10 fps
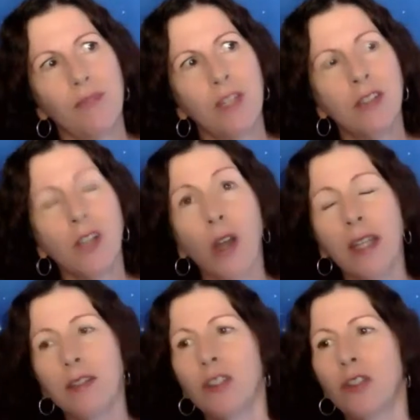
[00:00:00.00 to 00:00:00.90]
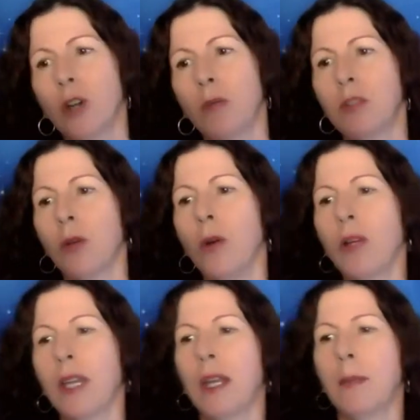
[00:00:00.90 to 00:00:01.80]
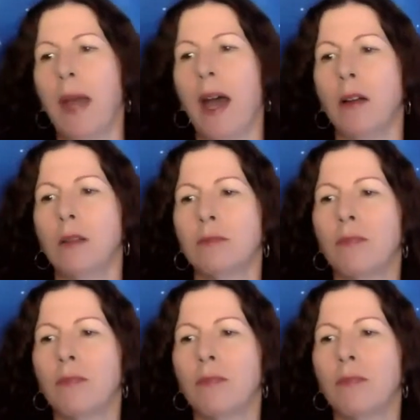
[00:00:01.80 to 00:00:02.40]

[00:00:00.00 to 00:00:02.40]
science stopped talking about